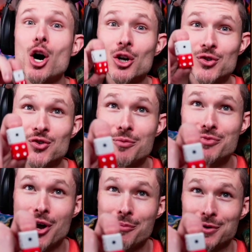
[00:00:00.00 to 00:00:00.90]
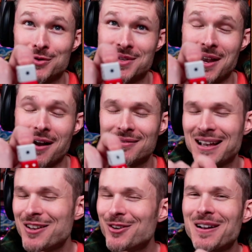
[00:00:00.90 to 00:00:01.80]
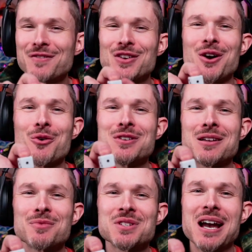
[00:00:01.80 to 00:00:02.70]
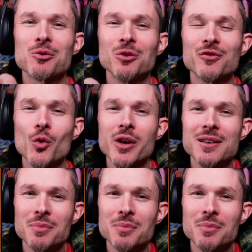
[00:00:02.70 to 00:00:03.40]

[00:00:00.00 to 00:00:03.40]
some numbers there? Now, you don't have to go with the numbers I rolled for you,